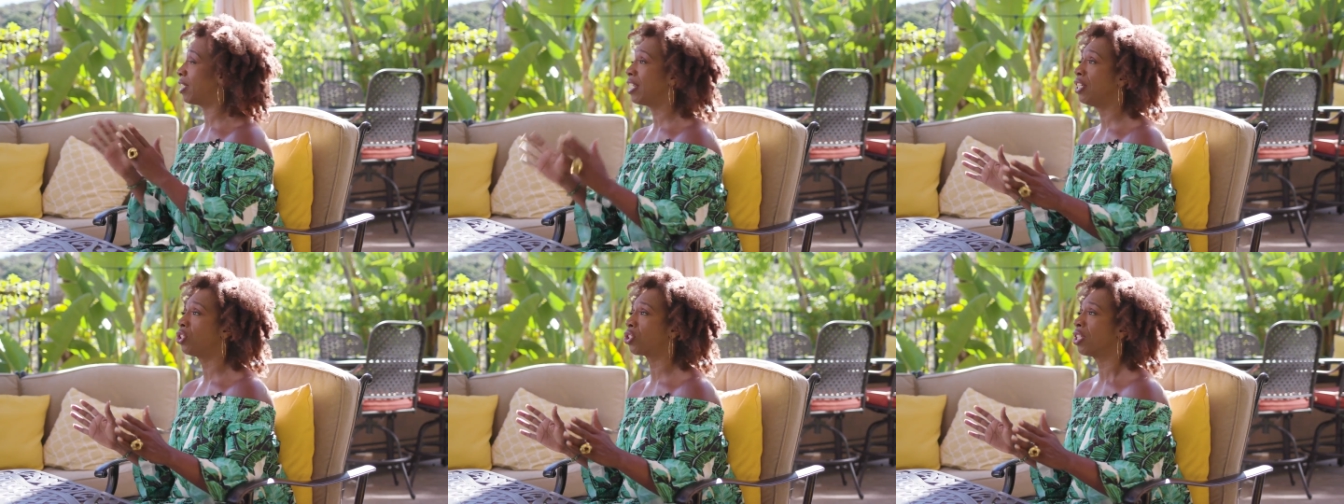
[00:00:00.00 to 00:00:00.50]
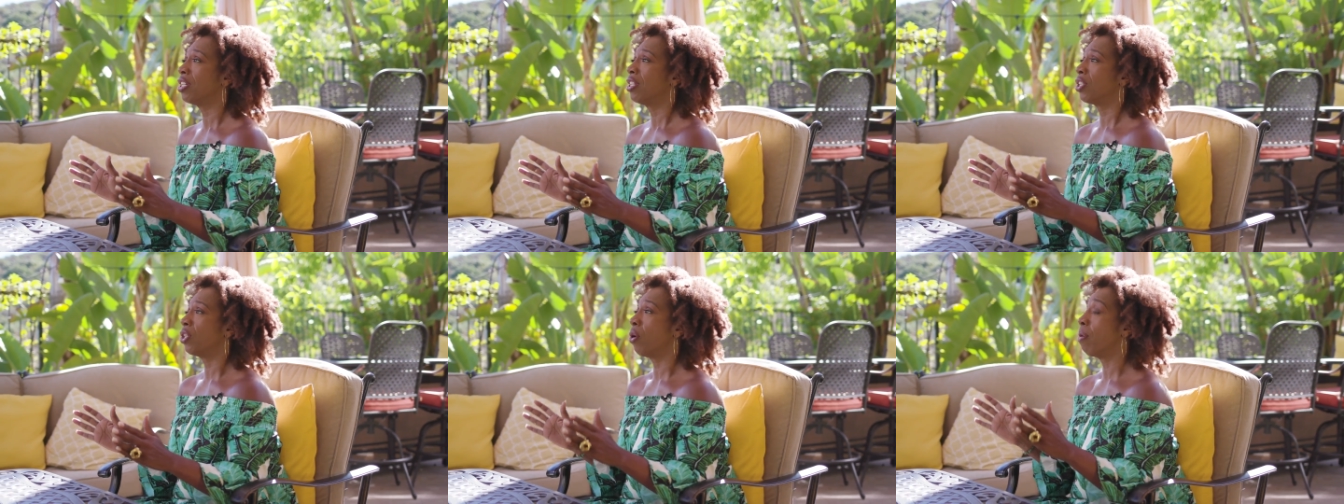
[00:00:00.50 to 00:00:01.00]
I teach,
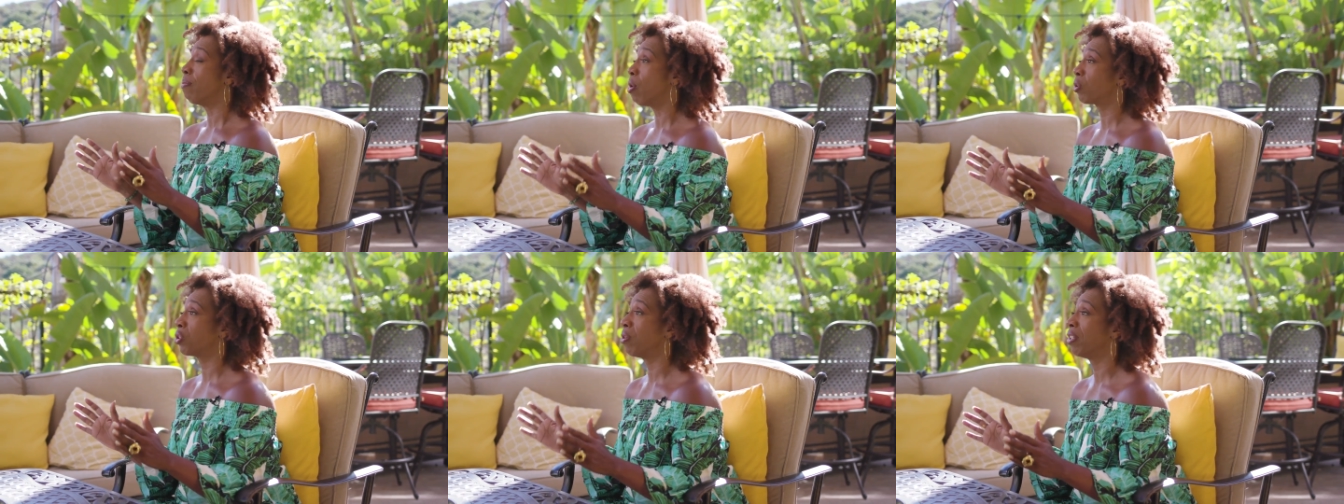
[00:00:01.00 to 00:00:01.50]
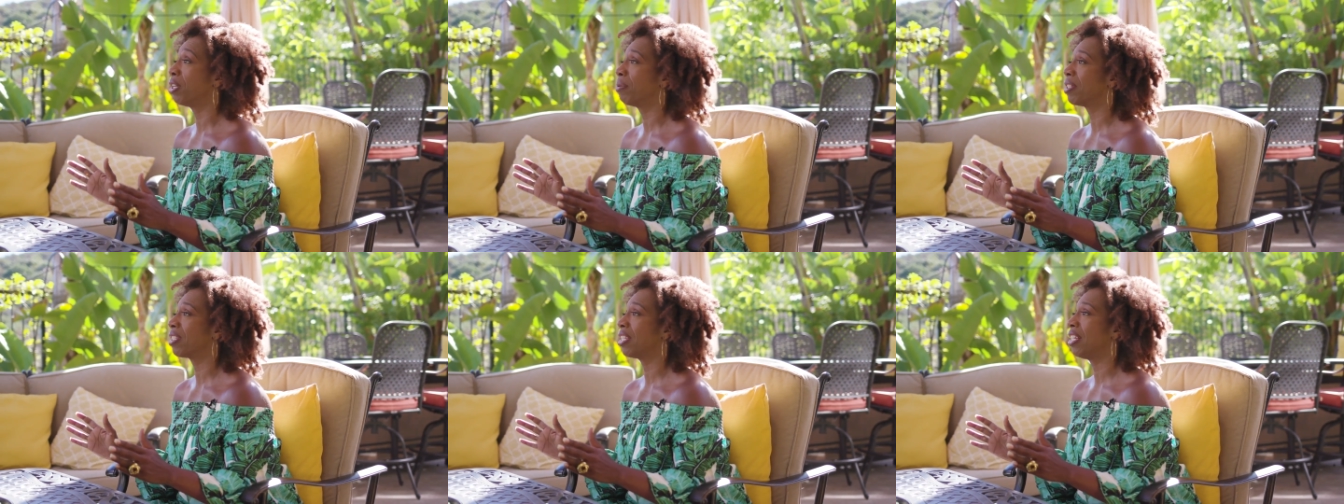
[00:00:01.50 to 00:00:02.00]
you know, emotional
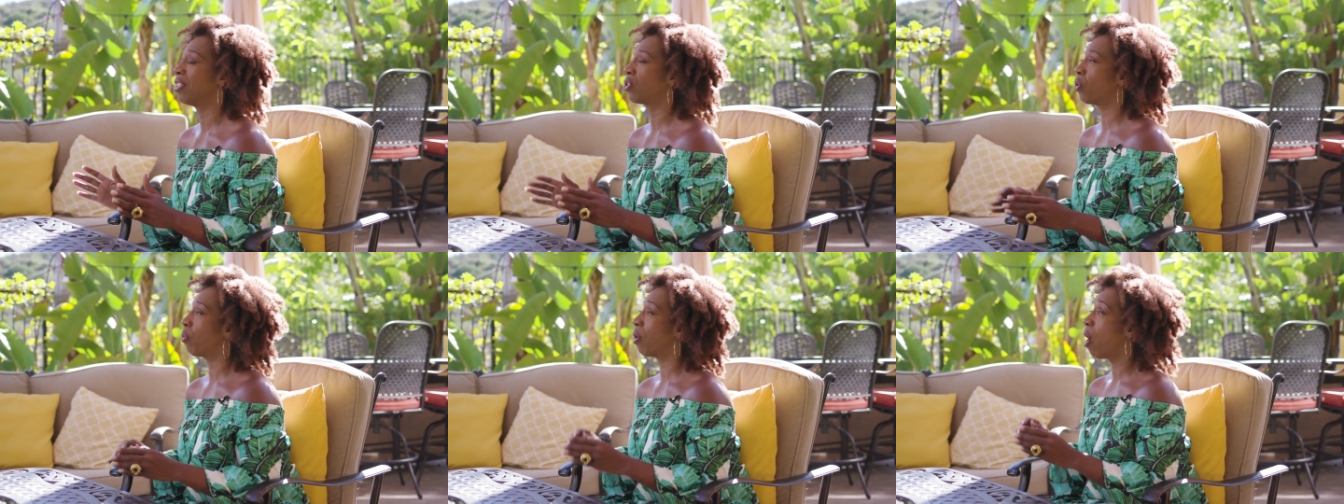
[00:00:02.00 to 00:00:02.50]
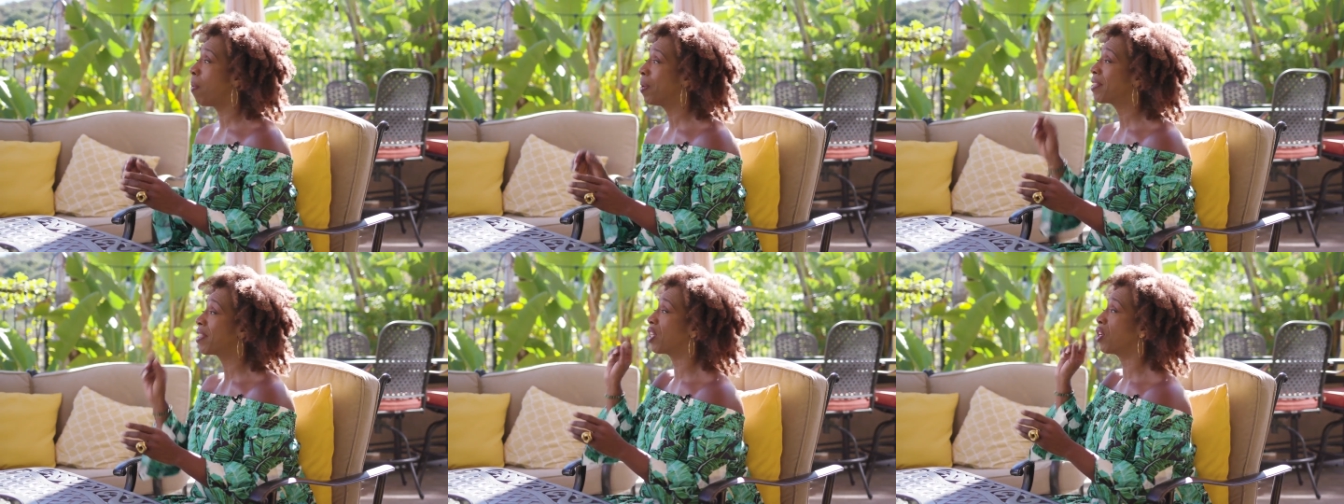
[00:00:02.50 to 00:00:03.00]
literacy. And so we're
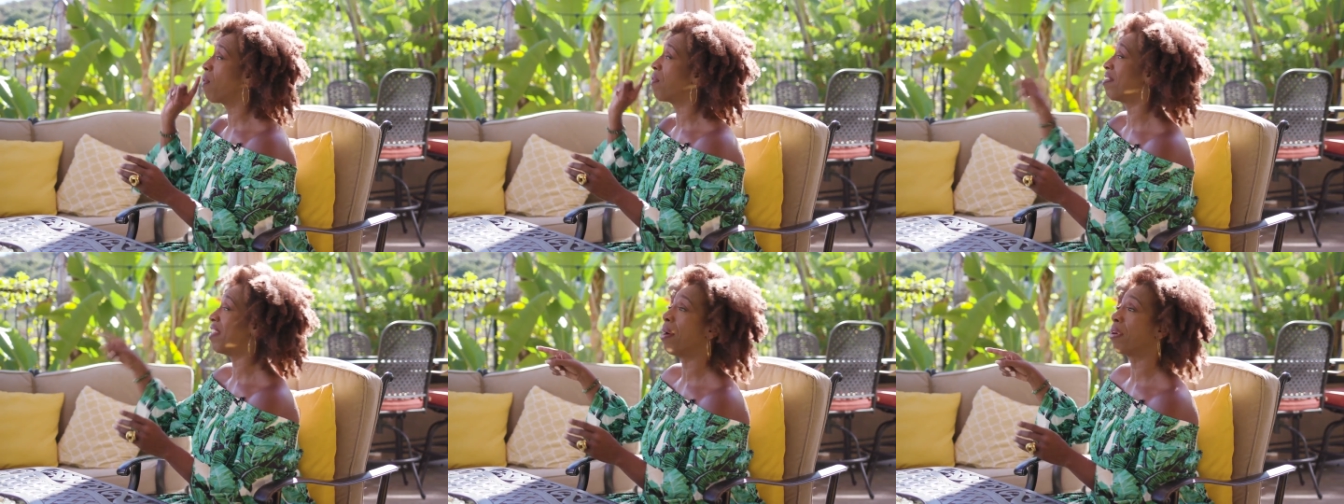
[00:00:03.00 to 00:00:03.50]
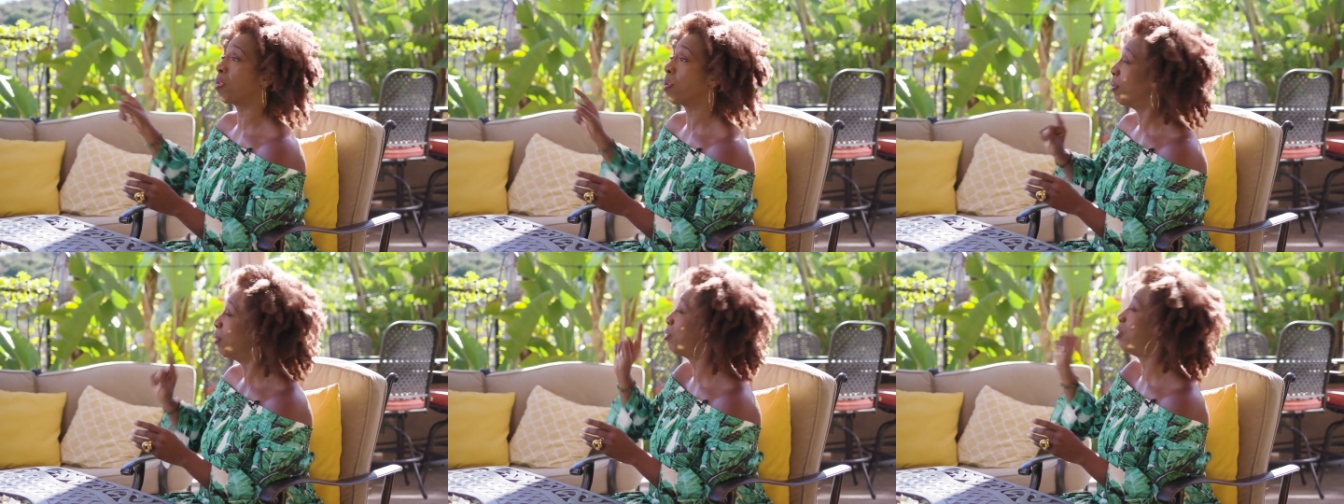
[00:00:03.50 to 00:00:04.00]
always looking over there at
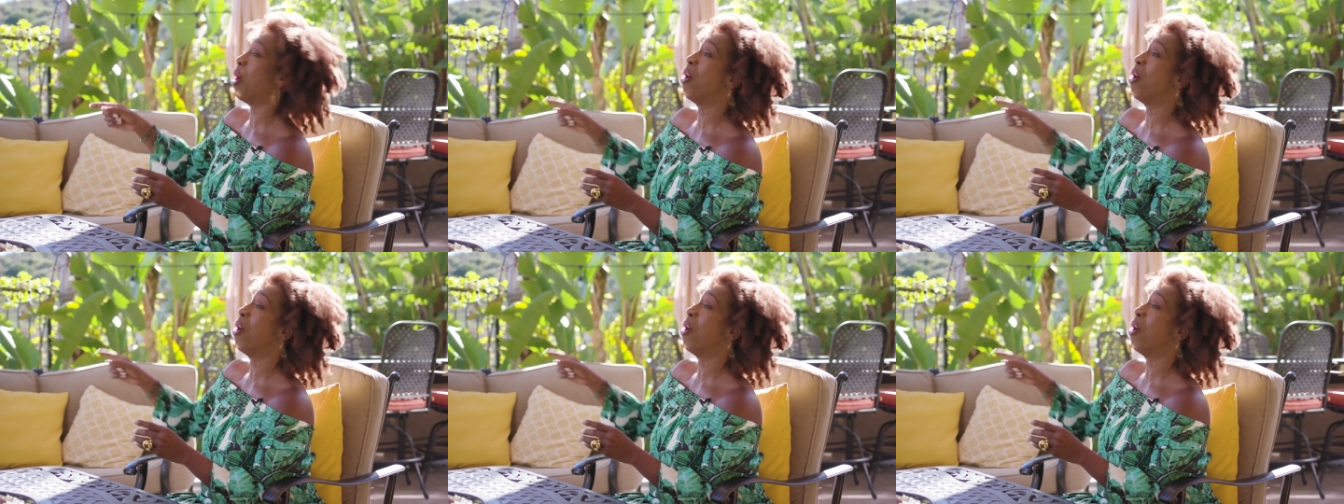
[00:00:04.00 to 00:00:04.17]
the people who